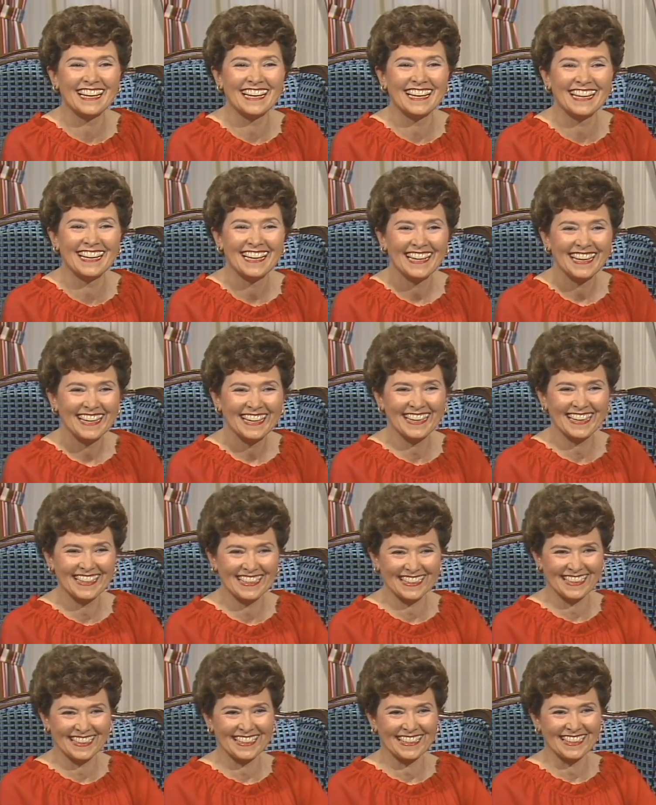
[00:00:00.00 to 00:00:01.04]

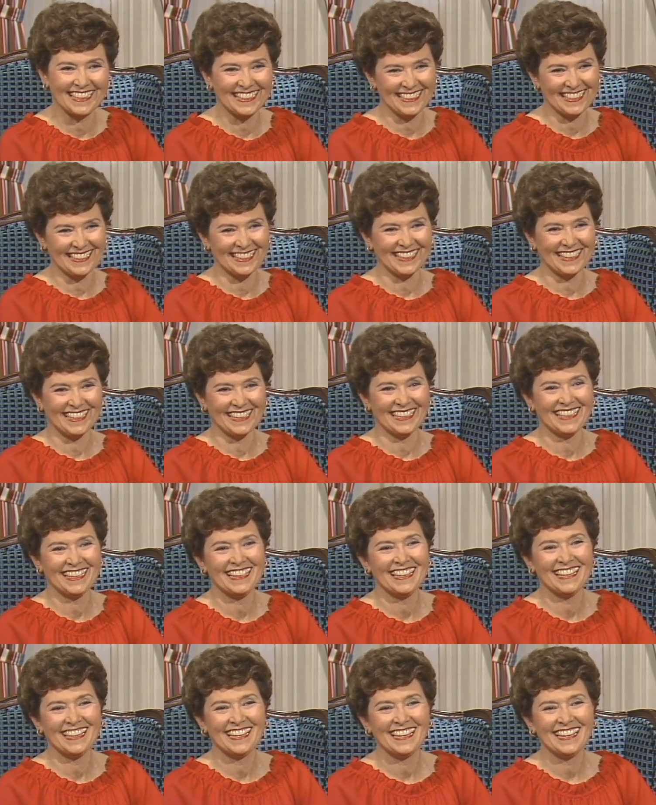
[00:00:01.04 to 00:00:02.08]

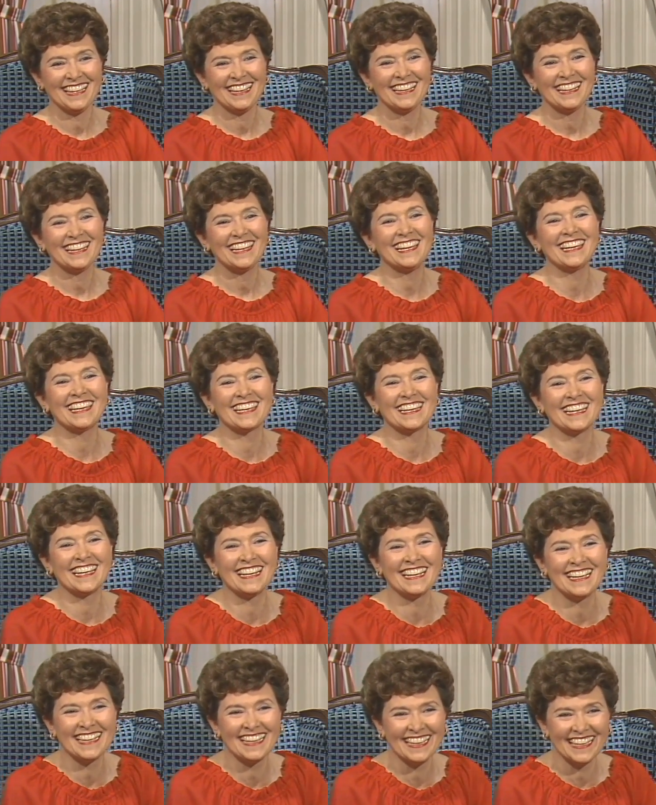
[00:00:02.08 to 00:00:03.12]

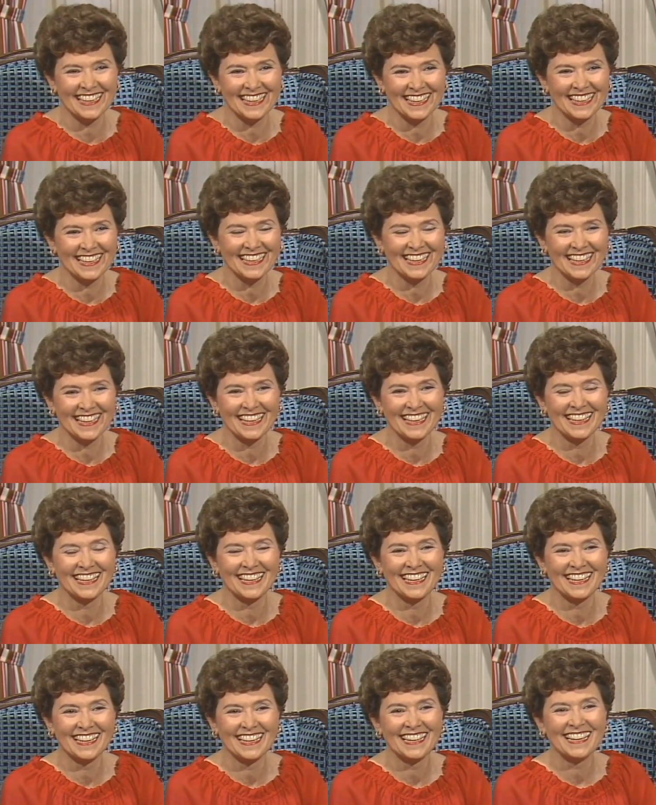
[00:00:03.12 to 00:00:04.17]

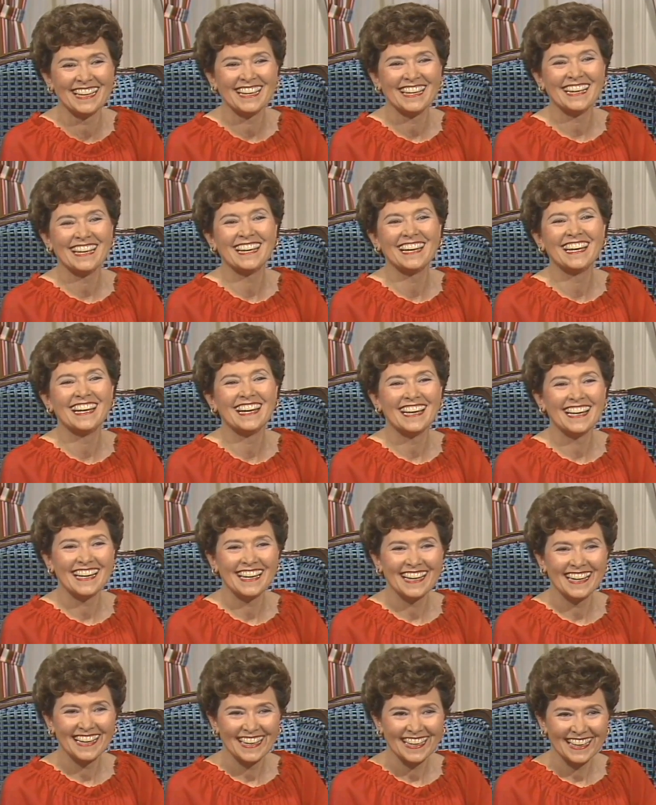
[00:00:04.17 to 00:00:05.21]

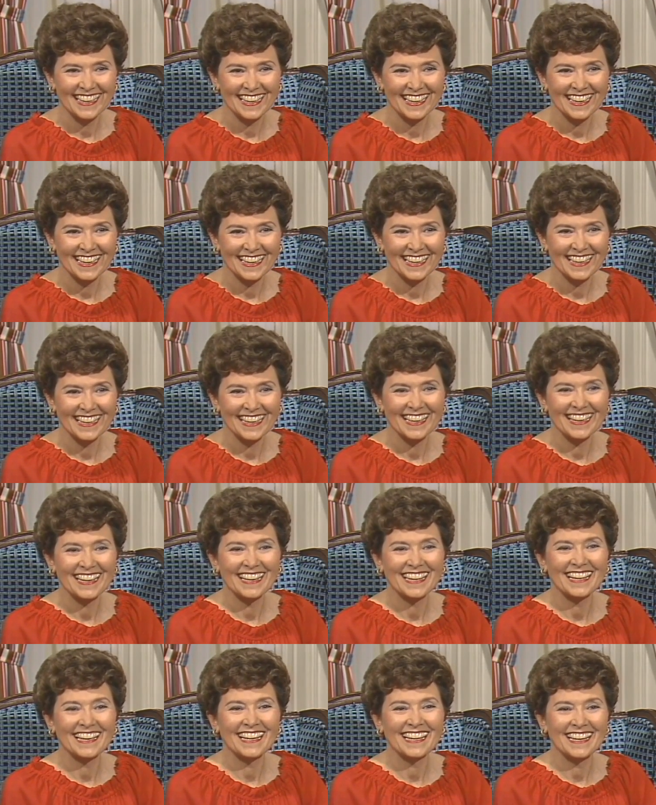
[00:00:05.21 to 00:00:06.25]

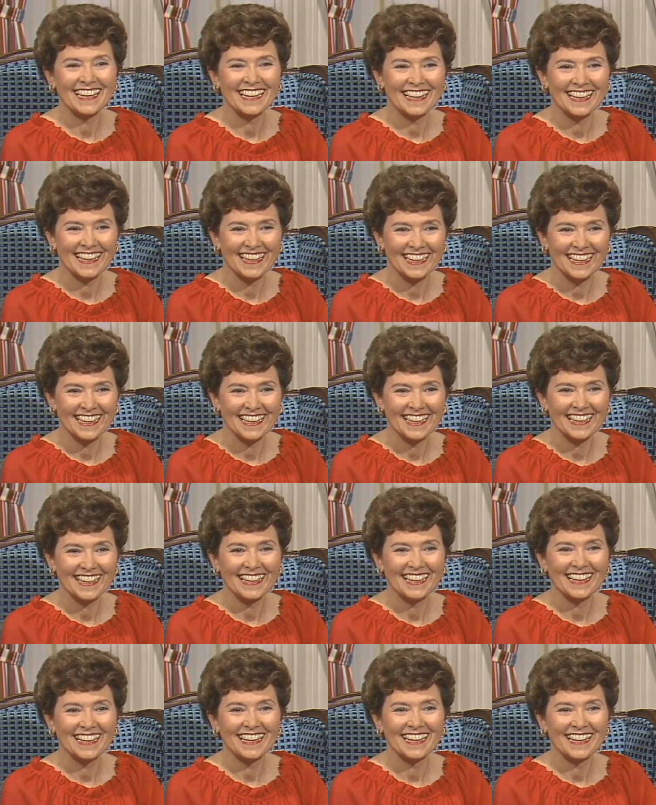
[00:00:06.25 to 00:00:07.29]

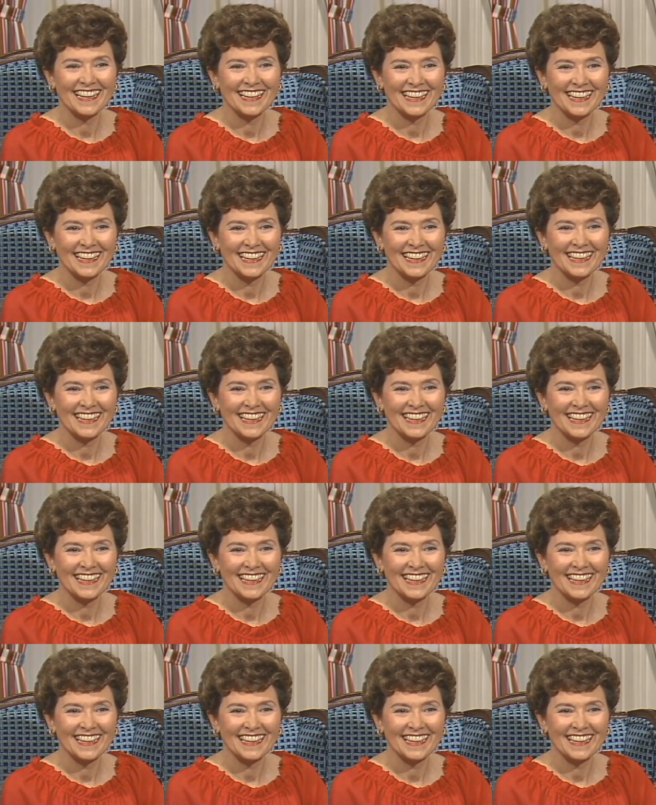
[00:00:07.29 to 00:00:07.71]
Nobody speaks.